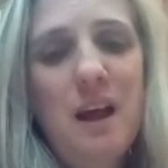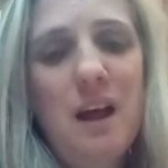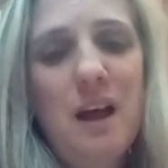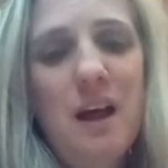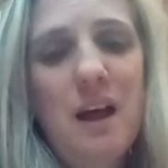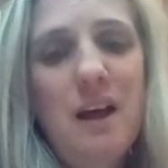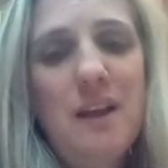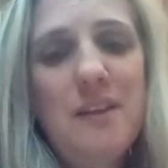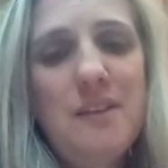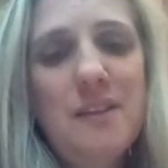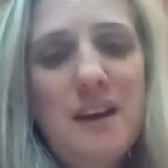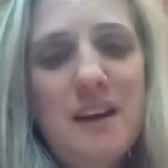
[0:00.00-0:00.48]

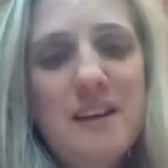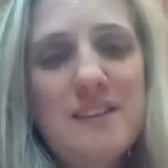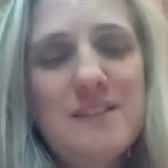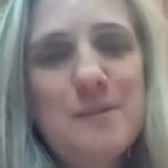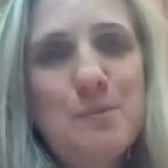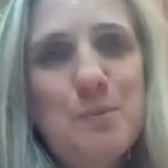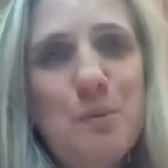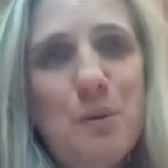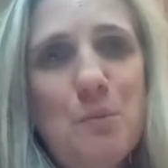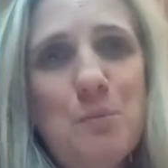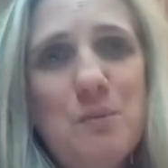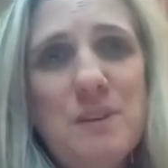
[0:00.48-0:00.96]
And that's
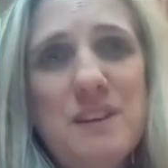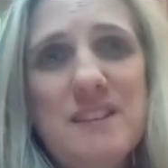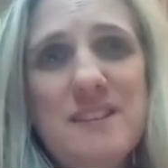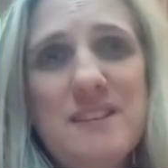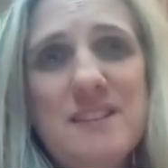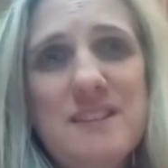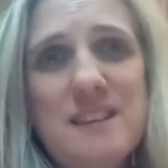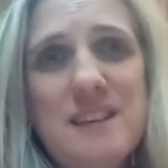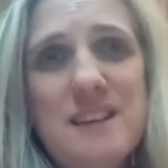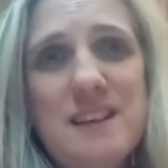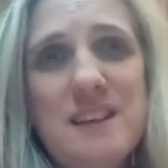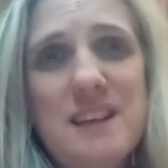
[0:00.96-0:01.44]
what we
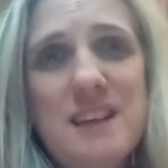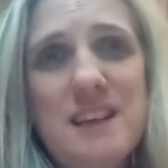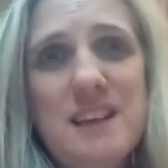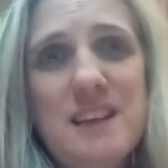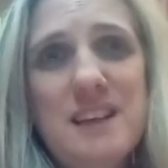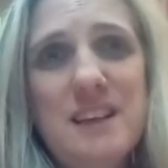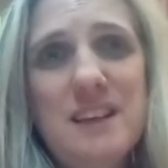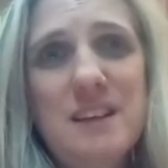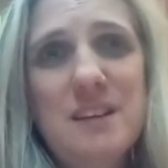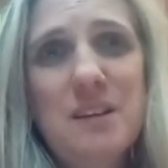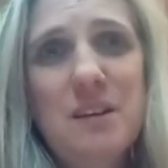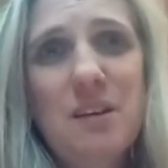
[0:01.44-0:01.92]

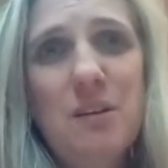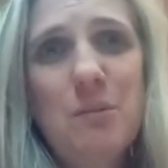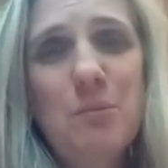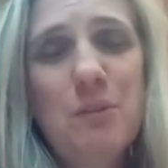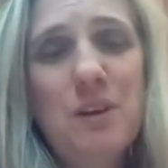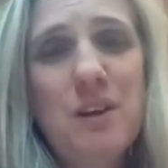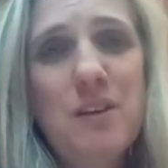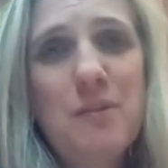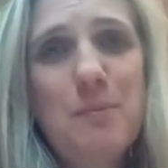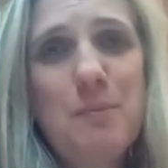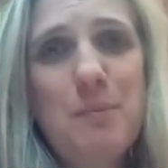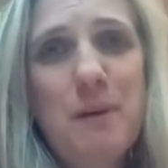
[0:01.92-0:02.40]
see
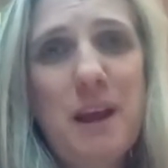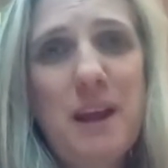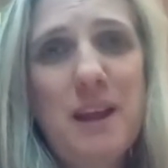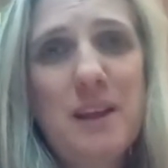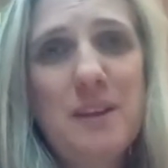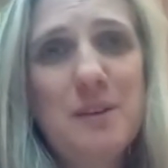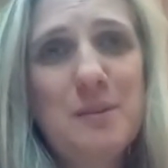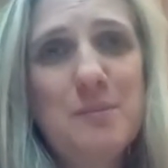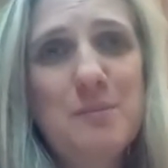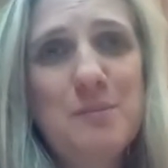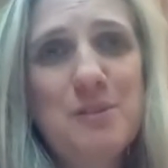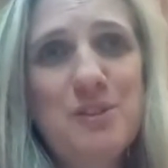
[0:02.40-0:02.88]
with
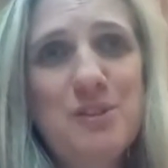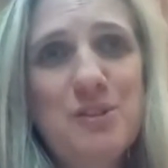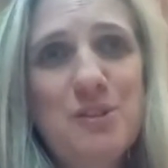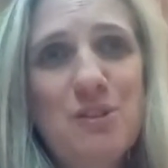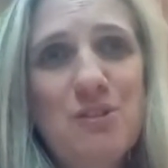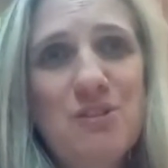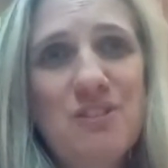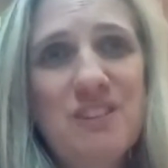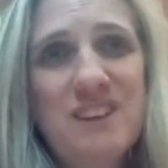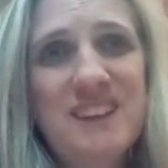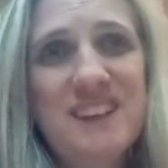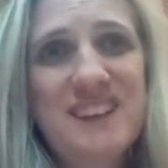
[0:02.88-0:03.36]
Balaam's
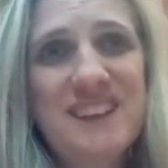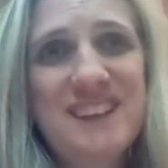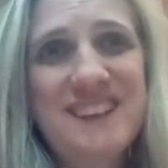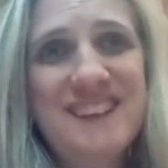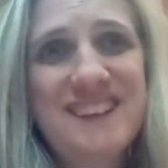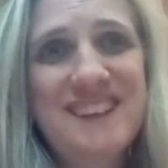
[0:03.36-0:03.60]
donkey.